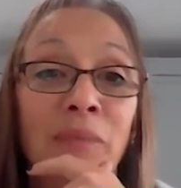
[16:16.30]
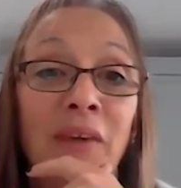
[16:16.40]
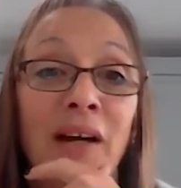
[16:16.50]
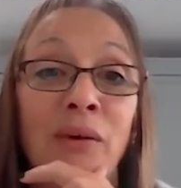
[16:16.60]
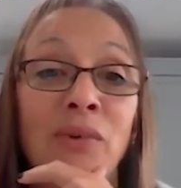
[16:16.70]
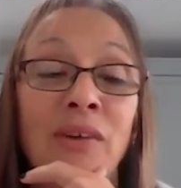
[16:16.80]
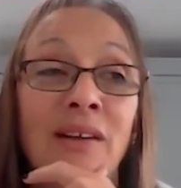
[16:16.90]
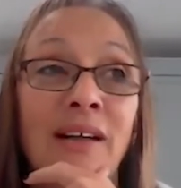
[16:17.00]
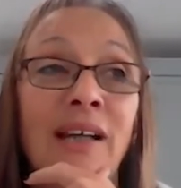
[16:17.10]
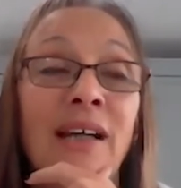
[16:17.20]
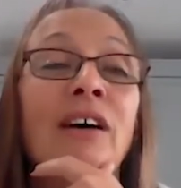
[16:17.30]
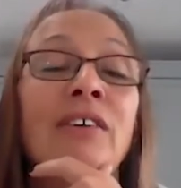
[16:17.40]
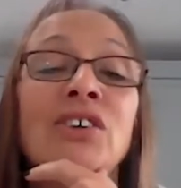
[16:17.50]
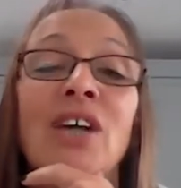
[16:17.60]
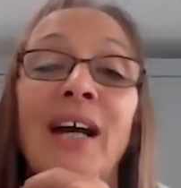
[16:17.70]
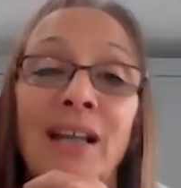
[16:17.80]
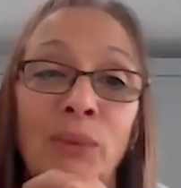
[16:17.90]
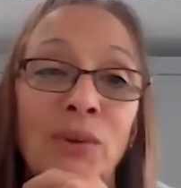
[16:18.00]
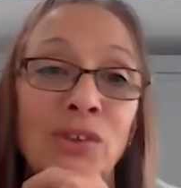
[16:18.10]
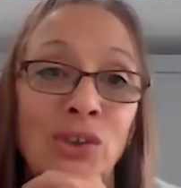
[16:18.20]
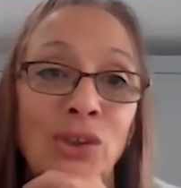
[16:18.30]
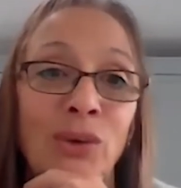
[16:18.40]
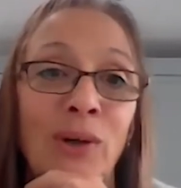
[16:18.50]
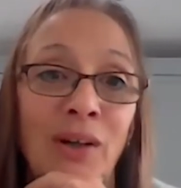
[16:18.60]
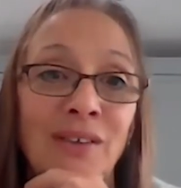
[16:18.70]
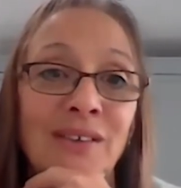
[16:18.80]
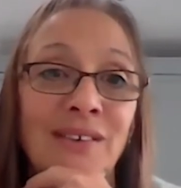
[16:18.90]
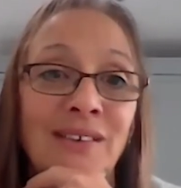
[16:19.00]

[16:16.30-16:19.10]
I would encourage anyone to do art.